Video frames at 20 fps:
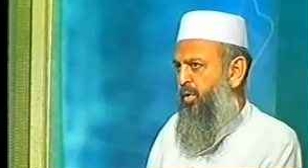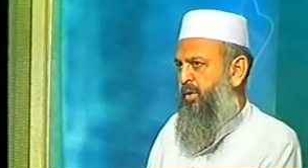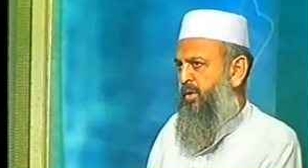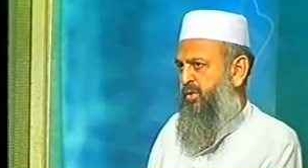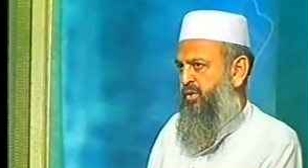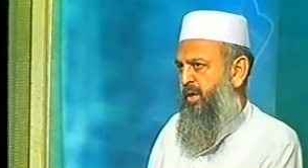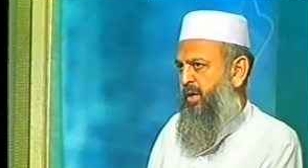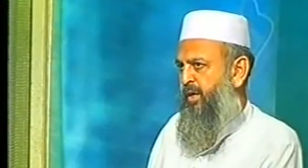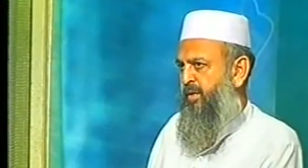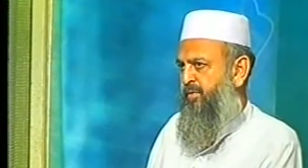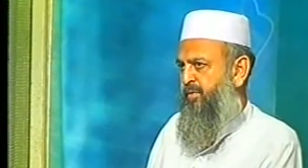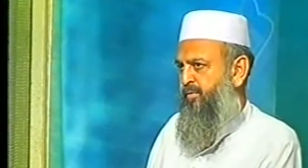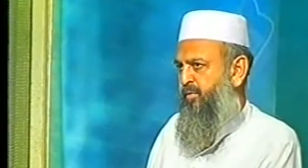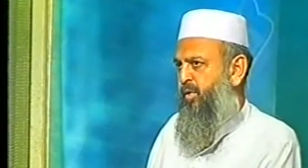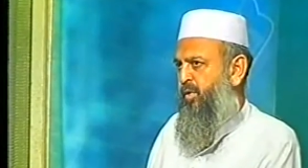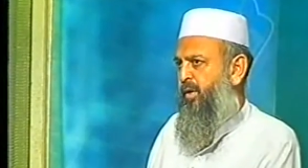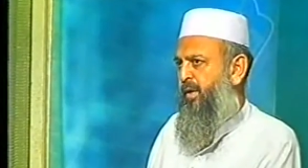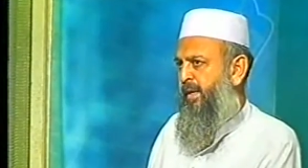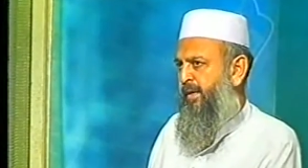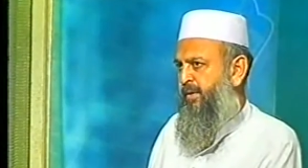a chance for
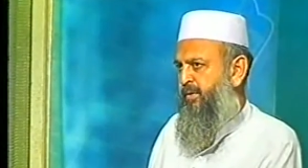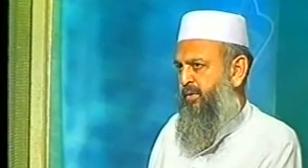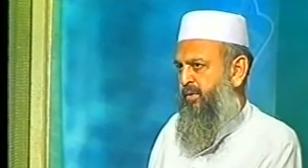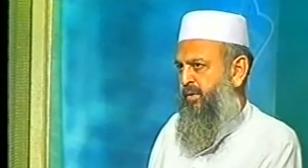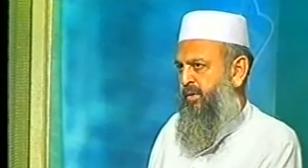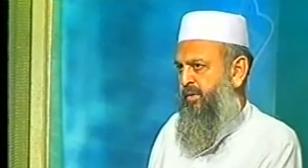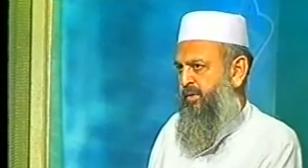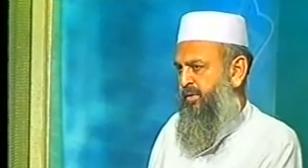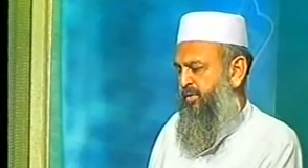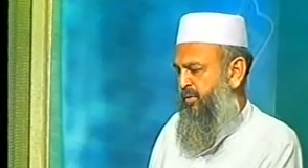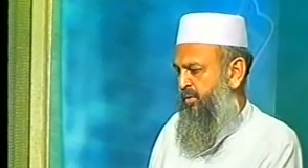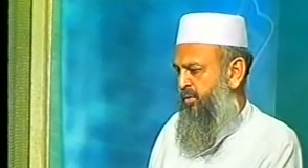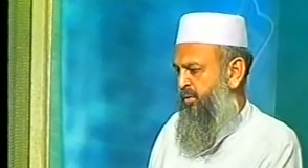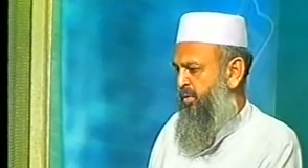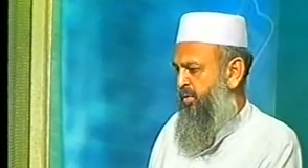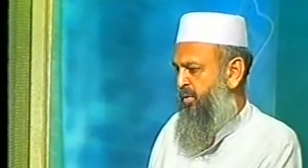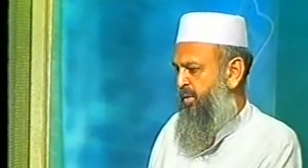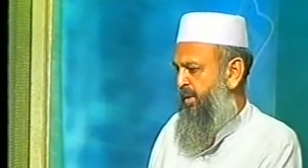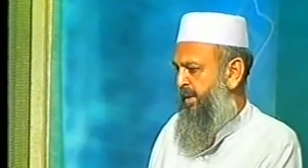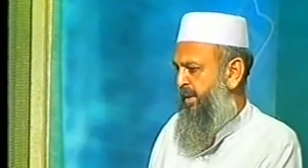9 years and
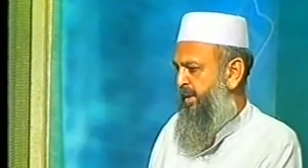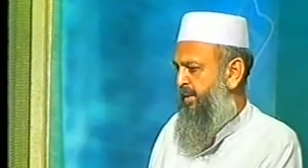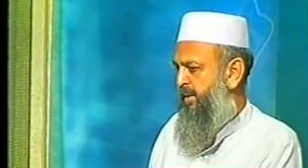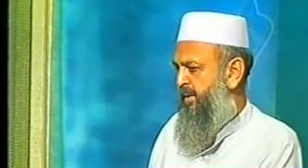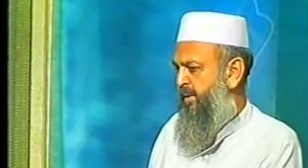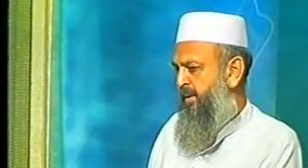all that.